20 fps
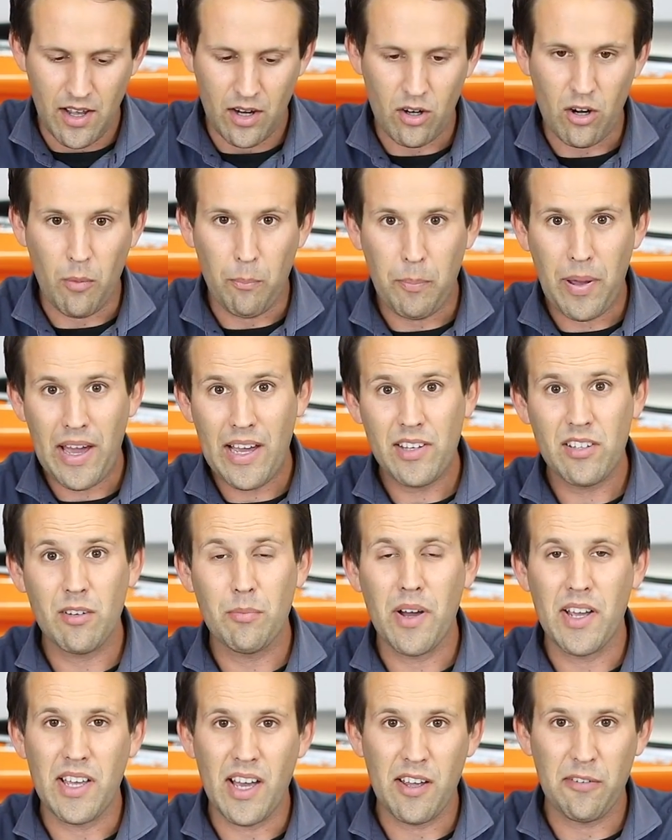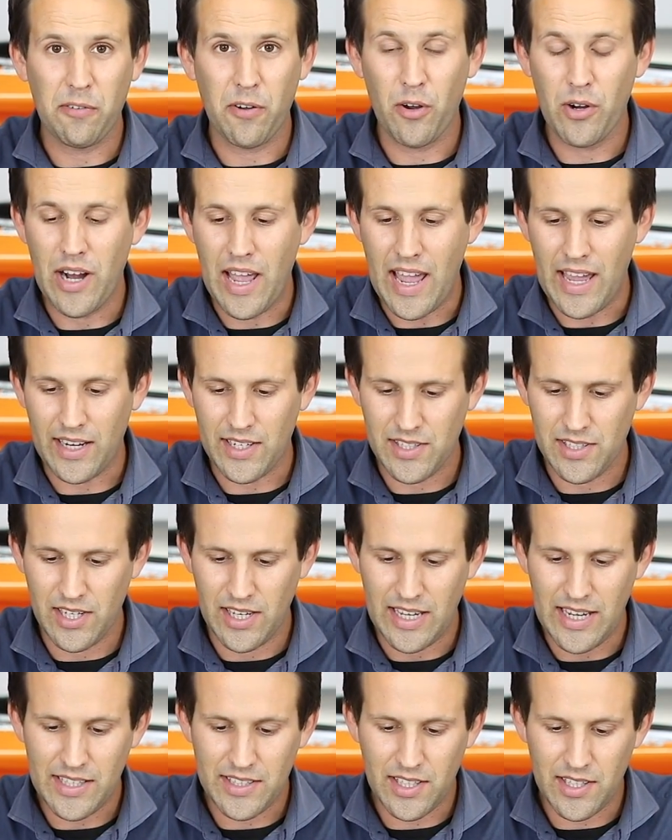compared to my iPhone X,
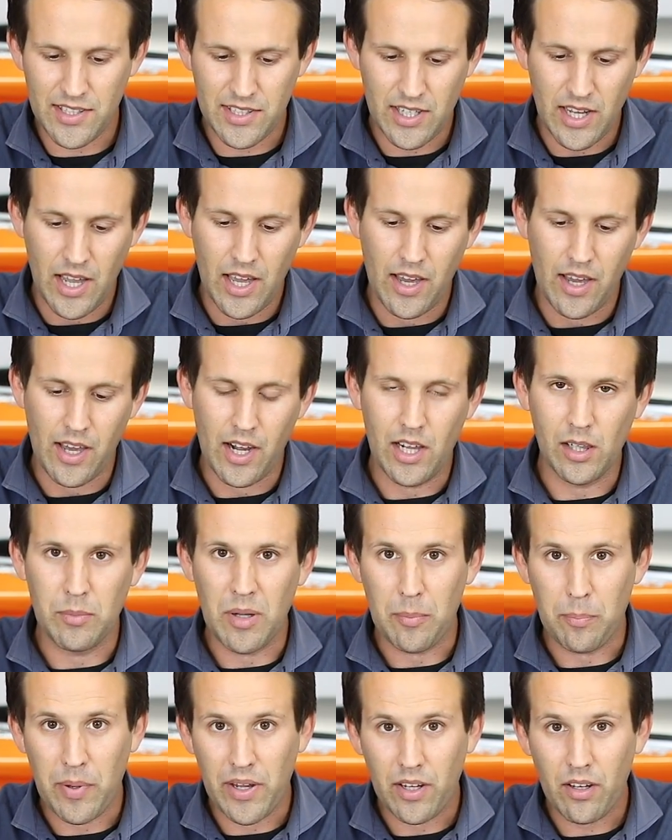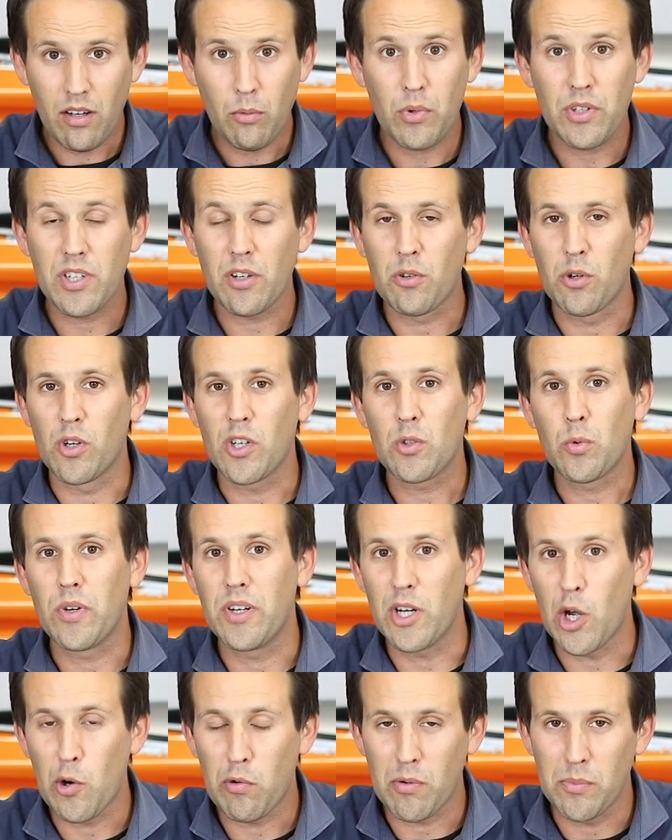it is a little bit bigger, which of course we
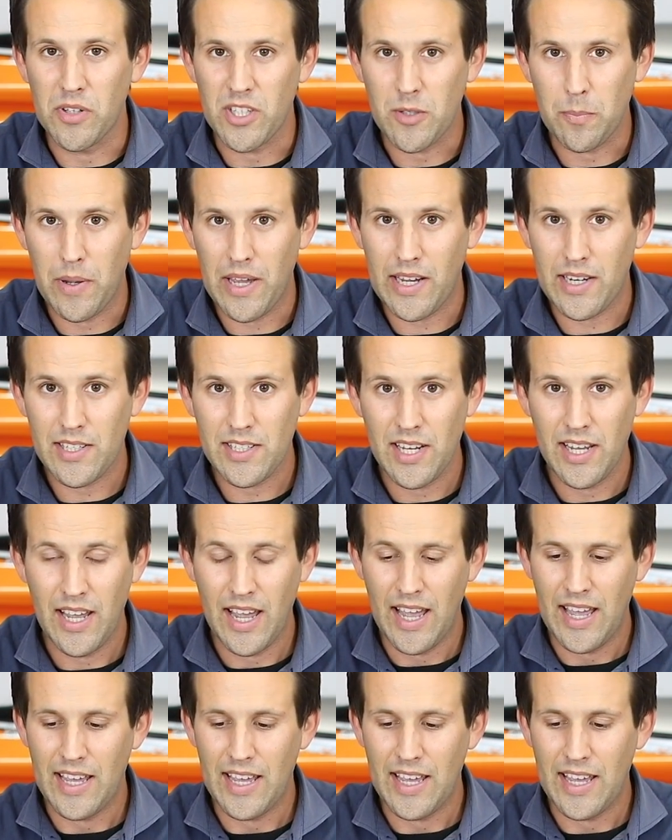know from the specs.